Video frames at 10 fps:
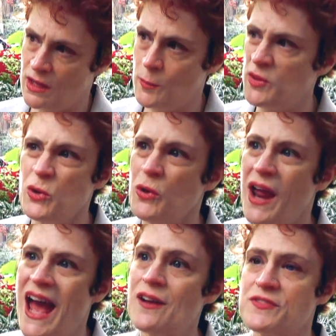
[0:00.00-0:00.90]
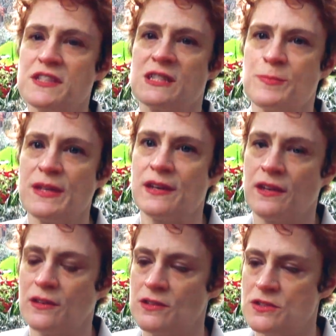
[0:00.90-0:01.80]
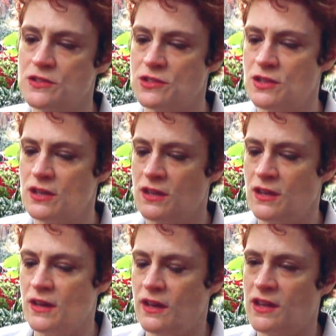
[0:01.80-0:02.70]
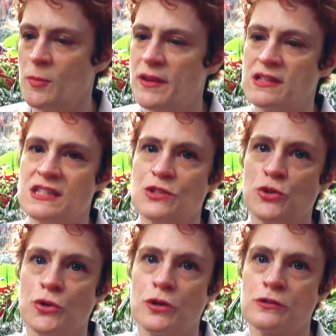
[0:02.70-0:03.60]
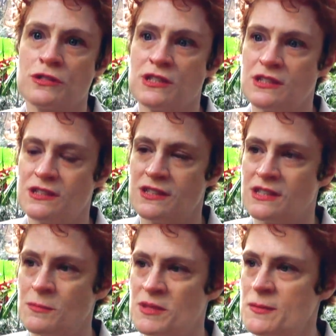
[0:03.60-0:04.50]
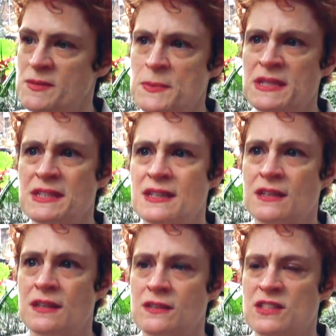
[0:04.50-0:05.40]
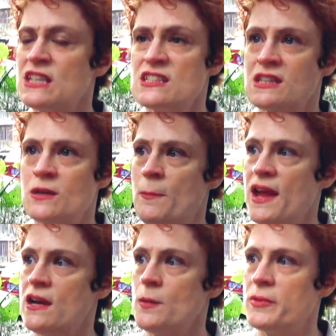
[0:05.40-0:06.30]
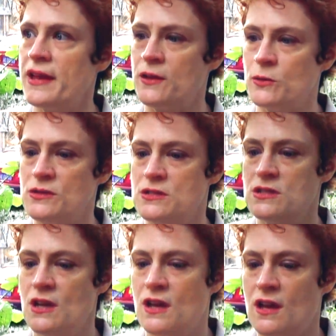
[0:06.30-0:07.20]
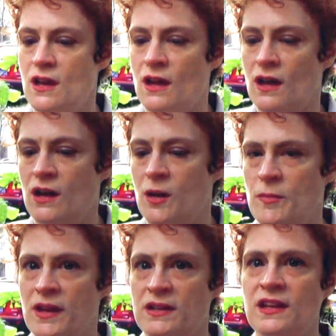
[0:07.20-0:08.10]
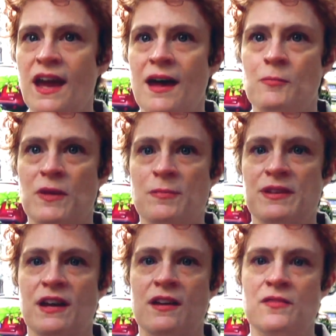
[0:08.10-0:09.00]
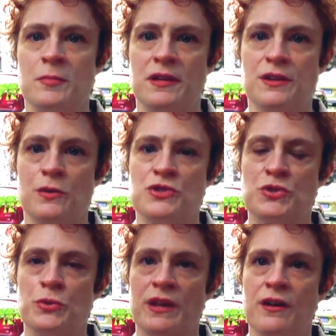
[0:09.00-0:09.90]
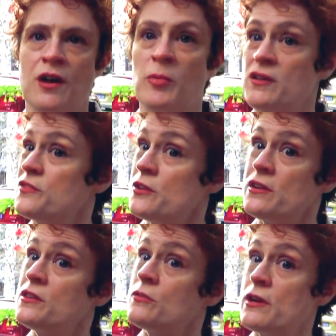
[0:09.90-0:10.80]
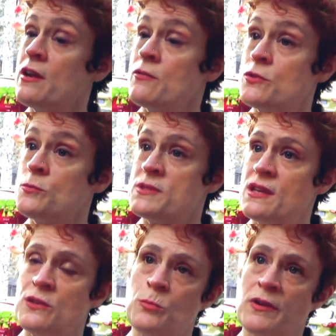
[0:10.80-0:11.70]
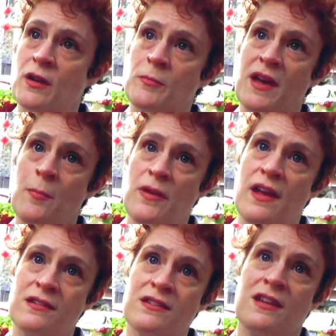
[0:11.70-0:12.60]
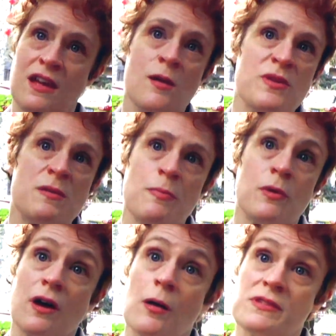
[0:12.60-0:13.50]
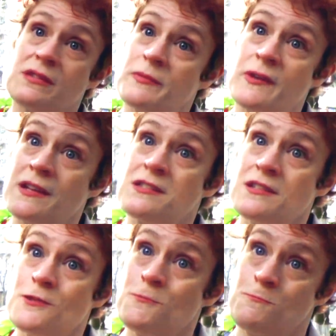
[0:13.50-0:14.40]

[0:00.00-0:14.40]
But you don't have to speak English. The band Sigur Rós sometimes sings in a made-up language. And yeah, maybe not everybody knows who they are, but if you're in the right rooms and you bring up that band, people will come sit next to you.